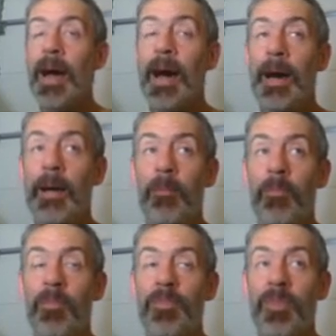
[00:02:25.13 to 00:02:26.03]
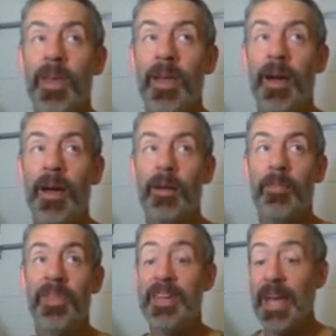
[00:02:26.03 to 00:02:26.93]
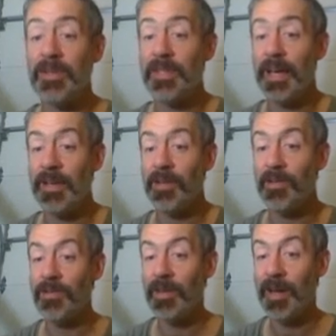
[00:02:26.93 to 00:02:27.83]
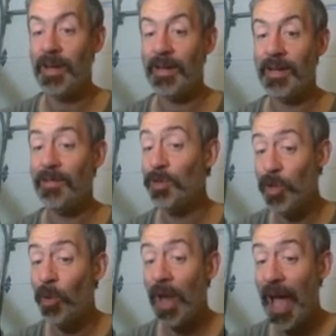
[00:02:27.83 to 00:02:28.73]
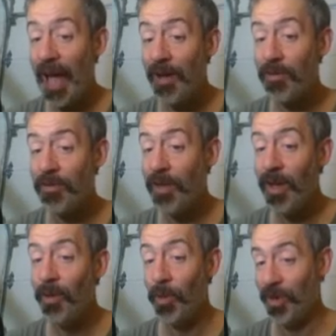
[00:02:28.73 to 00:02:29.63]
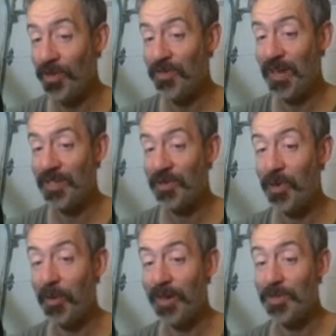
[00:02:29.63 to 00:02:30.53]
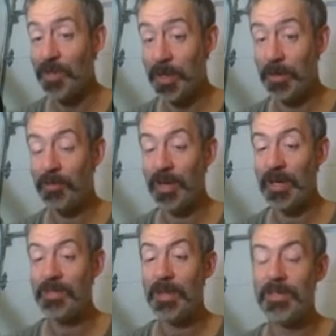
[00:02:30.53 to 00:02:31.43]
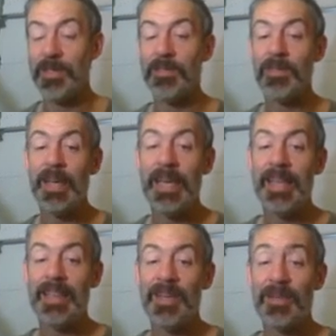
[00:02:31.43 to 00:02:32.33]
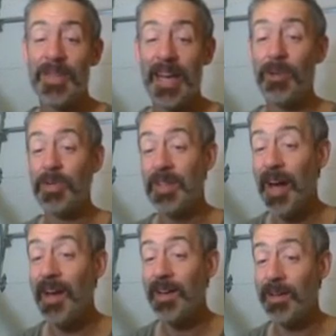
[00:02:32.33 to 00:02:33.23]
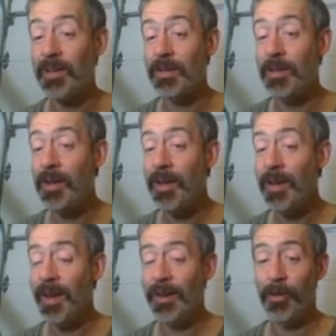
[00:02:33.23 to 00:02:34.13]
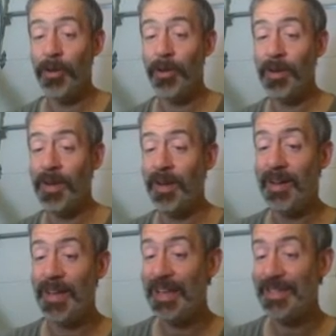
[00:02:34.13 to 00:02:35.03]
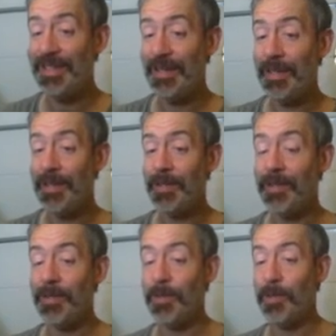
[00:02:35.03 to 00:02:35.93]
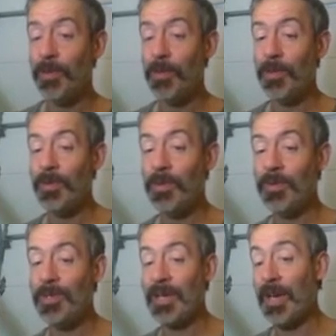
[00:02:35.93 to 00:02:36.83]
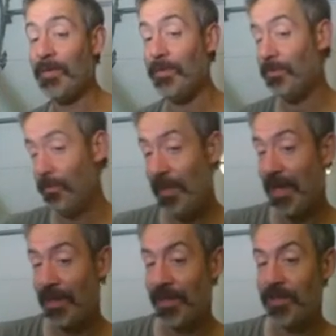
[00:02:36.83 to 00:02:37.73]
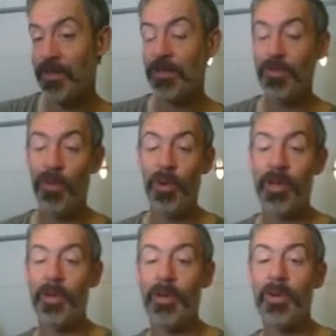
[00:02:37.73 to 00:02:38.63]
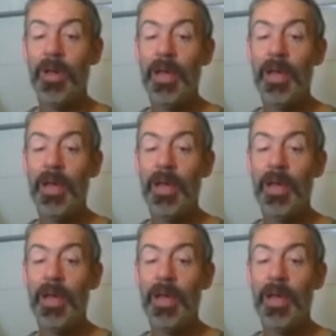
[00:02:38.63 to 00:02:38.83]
But the downside is if you don't have one of those fancy robots, which can be pretty expensive, then you have to kind of rely on another entity to kind of make these for you.